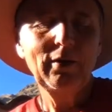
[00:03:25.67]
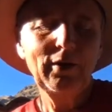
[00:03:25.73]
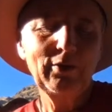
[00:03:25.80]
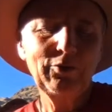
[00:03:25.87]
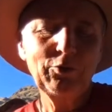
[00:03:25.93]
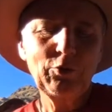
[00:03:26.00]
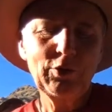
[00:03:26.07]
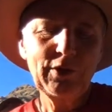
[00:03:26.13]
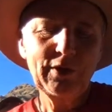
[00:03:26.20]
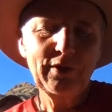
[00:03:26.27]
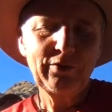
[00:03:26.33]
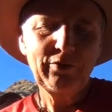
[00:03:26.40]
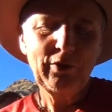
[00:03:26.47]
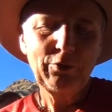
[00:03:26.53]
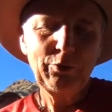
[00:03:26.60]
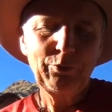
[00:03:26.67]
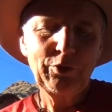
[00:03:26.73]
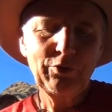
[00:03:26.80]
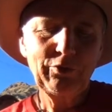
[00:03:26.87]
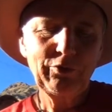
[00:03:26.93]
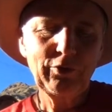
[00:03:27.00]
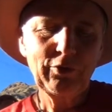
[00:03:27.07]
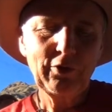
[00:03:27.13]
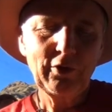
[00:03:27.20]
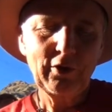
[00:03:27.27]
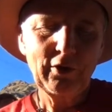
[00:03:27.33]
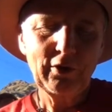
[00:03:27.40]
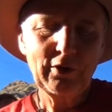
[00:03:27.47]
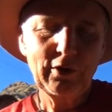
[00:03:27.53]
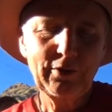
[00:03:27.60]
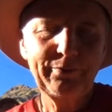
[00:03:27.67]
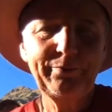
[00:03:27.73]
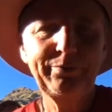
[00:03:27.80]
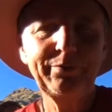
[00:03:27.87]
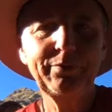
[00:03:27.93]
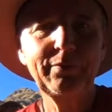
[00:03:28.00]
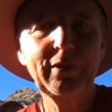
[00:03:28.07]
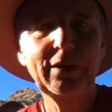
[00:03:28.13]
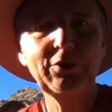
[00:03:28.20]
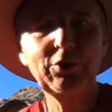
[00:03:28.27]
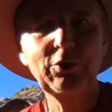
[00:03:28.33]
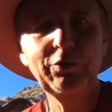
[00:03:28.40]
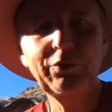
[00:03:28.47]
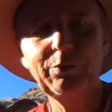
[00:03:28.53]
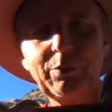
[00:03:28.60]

And of course, it's a very beautiful card that talks